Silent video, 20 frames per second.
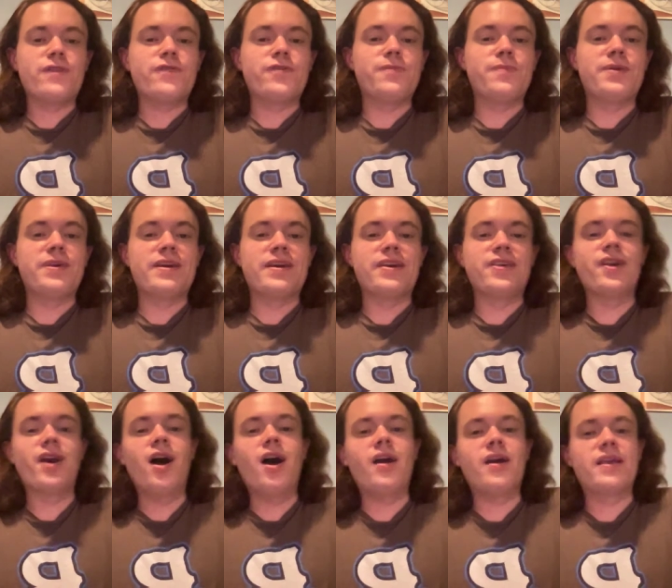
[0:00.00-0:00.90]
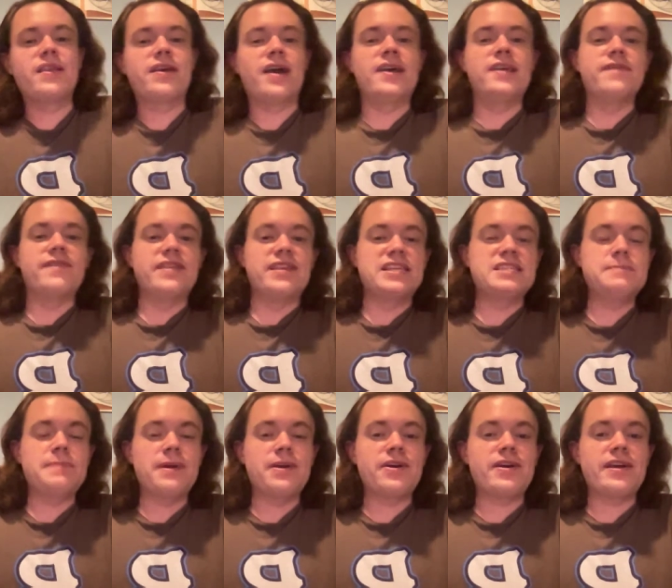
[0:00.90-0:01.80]
for being young and kind of
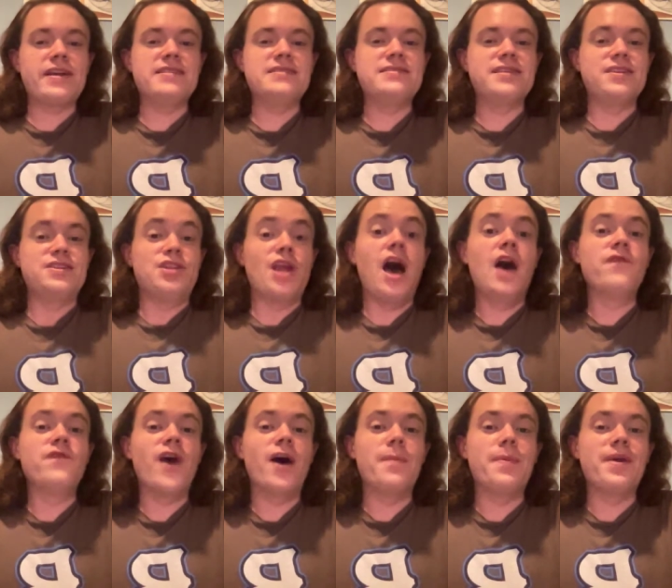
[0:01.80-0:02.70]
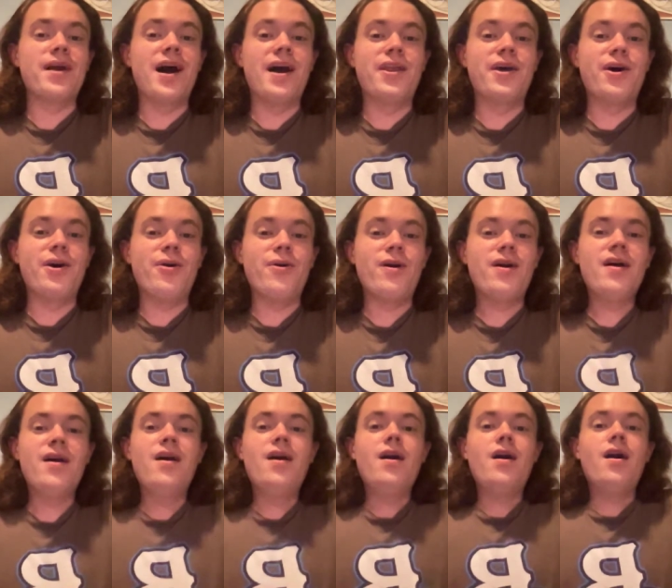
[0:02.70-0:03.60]
inexperienced and not Fabiano.
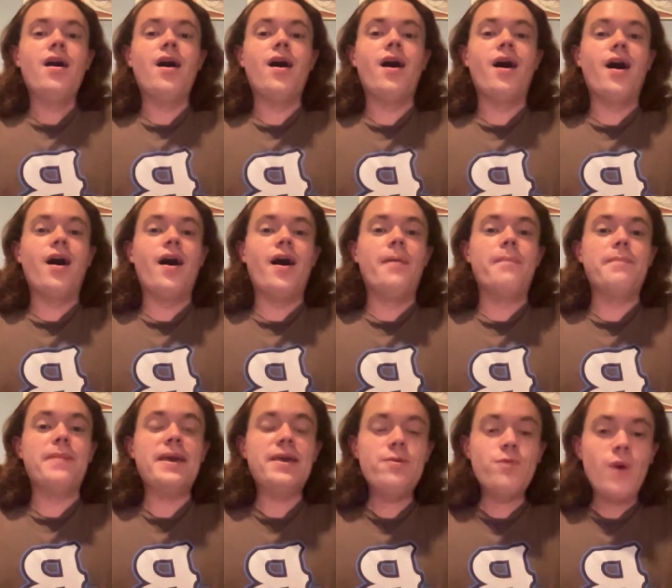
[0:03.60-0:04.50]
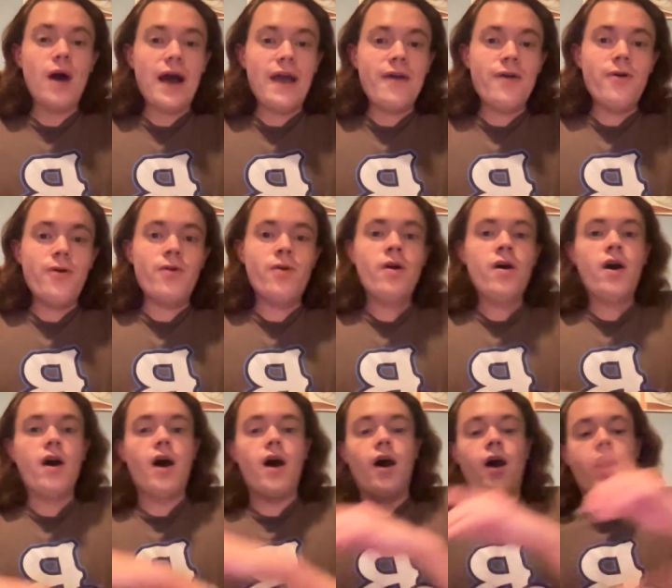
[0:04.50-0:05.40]
Meanwhile,
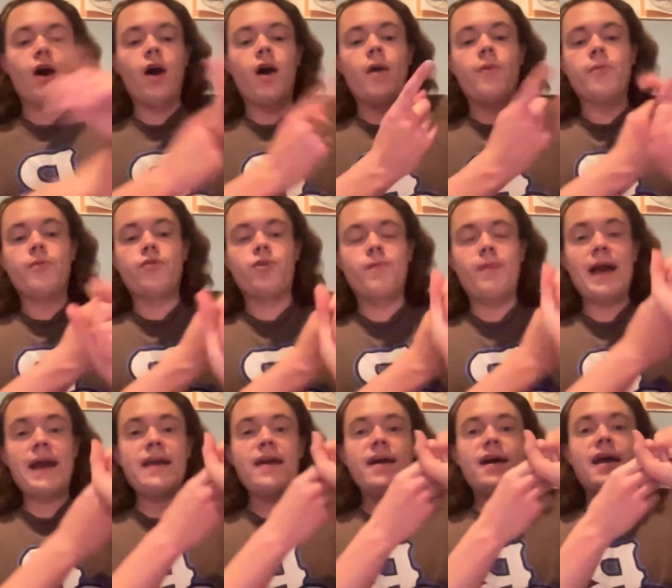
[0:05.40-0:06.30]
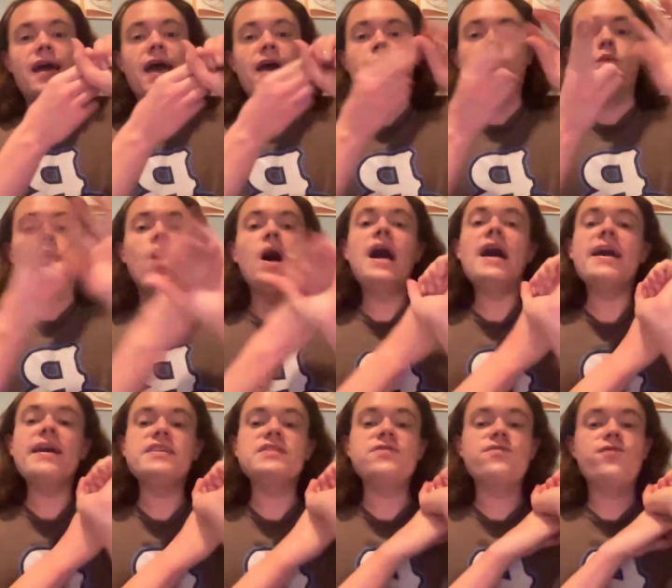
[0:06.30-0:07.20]
Rebecca and
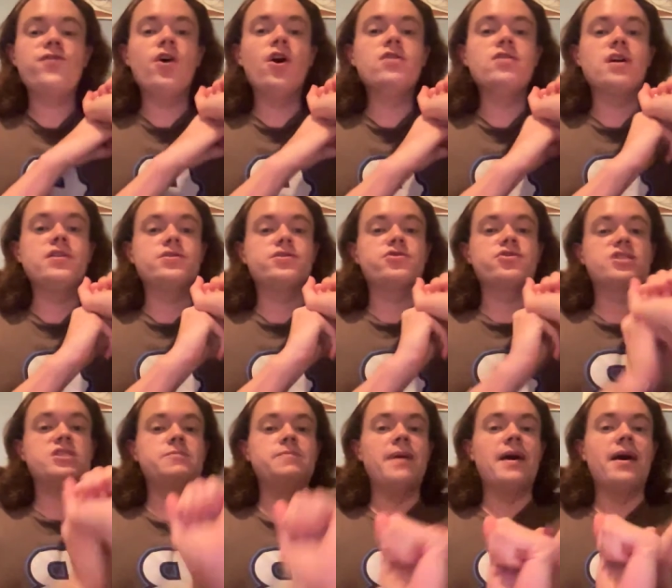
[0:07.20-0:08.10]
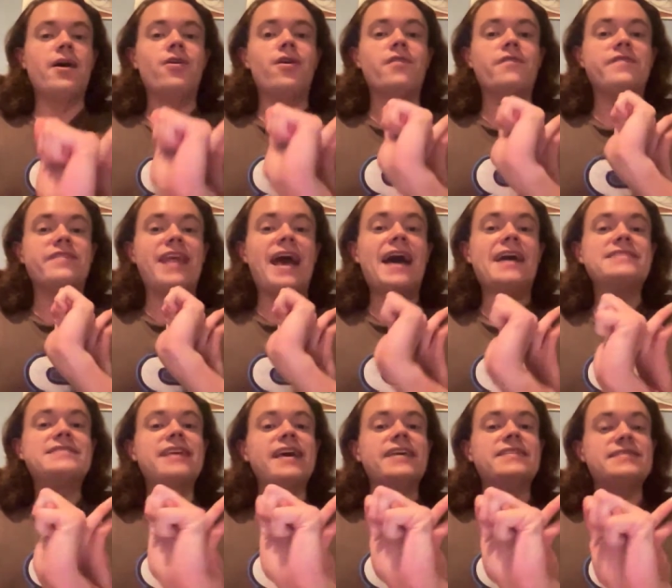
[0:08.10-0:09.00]
Weisz fall under the spell of
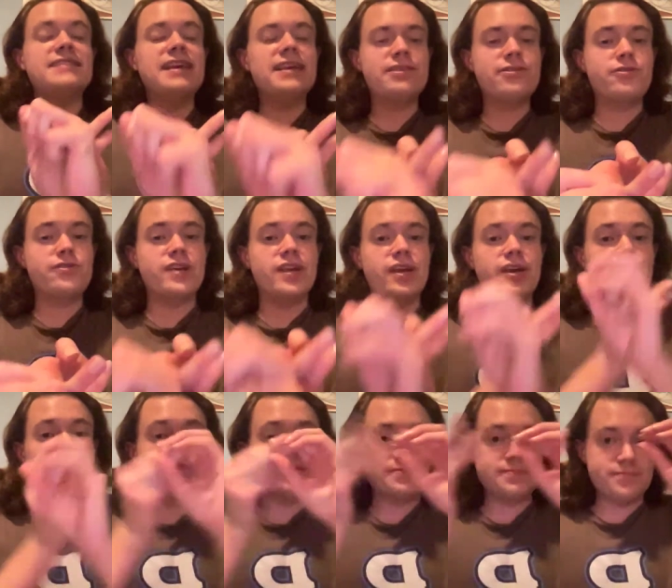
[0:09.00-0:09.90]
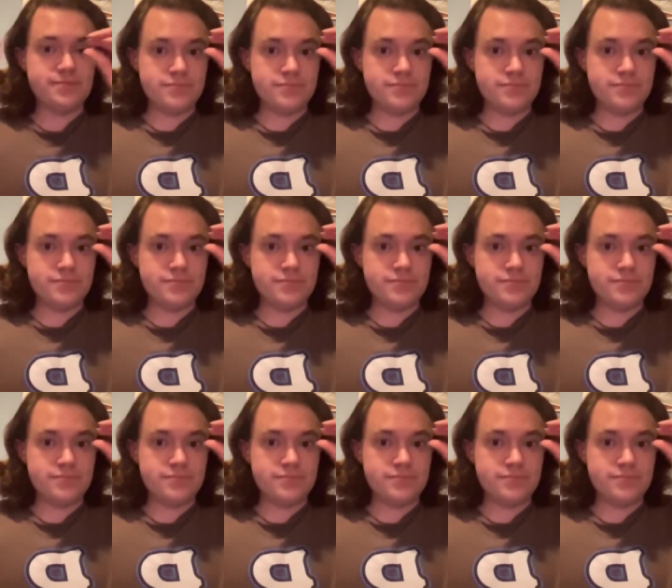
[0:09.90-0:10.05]
Nasseh's ether gear,